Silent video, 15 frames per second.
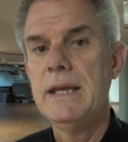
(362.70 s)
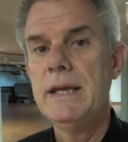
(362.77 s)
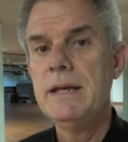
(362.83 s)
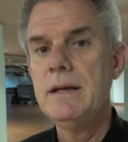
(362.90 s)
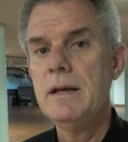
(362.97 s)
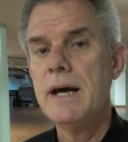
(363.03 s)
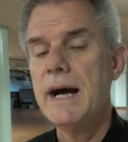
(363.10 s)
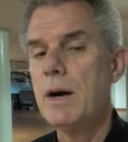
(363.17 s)

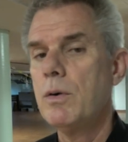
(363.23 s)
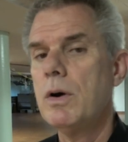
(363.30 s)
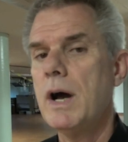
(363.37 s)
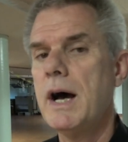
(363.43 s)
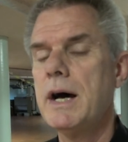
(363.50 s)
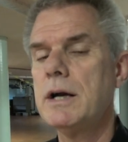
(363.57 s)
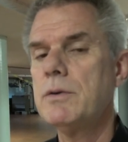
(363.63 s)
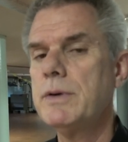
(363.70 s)
In our
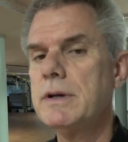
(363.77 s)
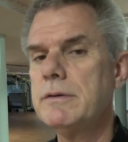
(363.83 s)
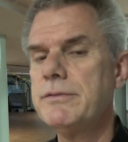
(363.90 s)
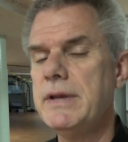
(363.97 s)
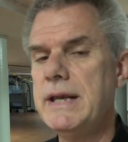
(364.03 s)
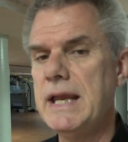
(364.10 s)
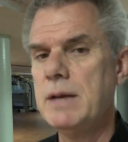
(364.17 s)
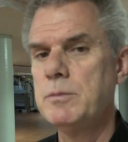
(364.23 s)
honoring of
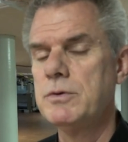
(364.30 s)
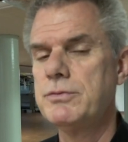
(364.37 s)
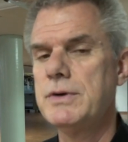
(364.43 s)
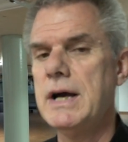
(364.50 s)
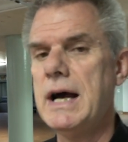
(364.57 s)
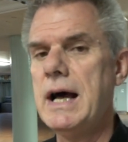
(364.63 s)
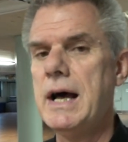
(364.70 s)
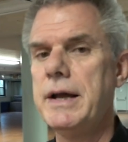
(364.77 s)
the name of
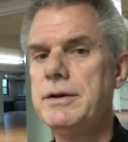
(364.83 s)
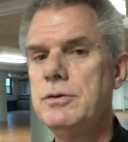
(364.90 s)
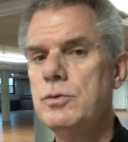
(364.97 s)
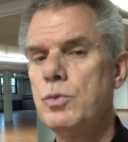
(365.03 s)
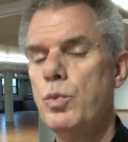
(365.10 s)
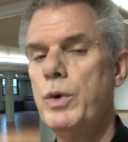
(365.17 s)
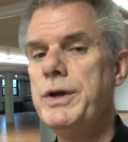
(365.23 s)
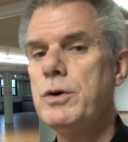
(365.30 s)
God,
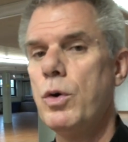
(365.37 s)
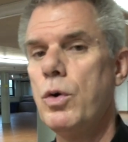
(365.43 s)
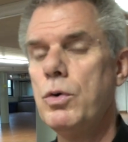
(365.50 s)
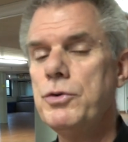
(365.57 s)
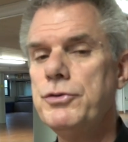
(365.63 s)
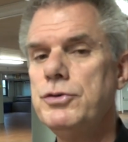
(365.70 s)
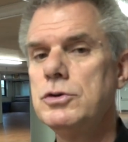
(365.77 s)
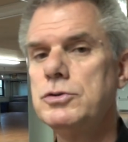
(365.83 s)
we
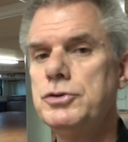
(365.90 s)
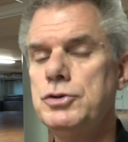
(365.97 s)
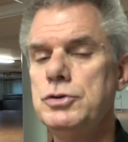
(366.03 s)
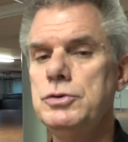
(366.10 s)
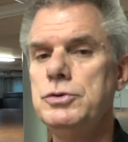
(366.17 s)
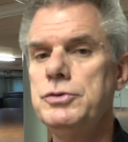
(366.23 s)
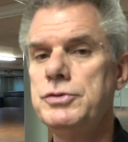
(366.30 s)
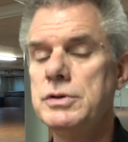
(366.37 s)
also
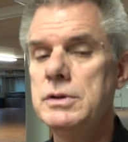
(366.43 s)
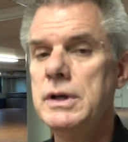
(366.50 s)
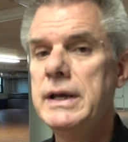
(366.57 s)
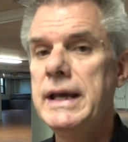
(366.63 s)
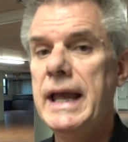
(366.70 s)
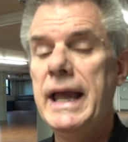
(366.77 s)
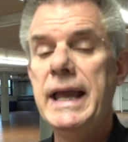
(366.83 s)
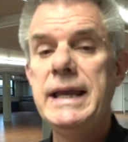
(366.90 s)
choose
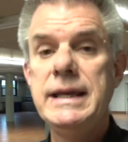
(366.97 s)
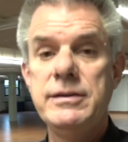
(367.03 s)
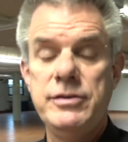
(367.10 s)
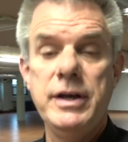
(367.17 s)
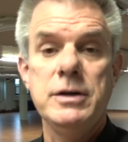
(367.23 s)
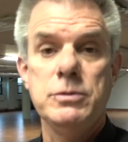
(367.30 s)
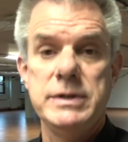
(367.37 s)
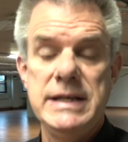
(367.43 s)
a
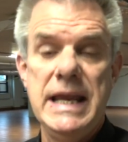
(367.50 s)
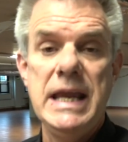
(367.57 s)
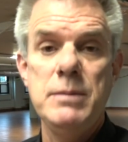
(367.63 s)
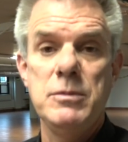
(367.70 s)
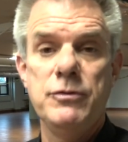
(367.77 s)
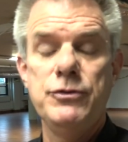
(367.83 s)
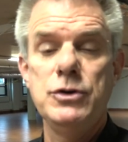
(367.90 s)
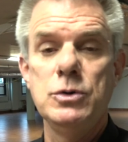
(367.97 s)
sacred
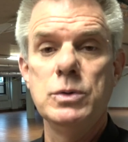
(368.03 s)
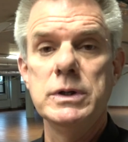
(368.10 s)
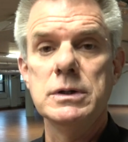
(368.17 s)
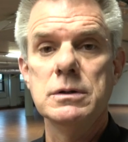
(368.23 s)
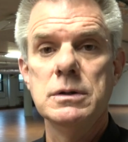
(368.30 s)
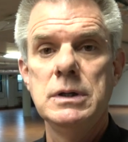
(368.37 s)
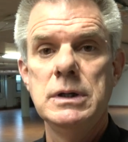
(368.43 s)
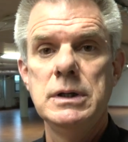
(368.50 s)
name, if you will,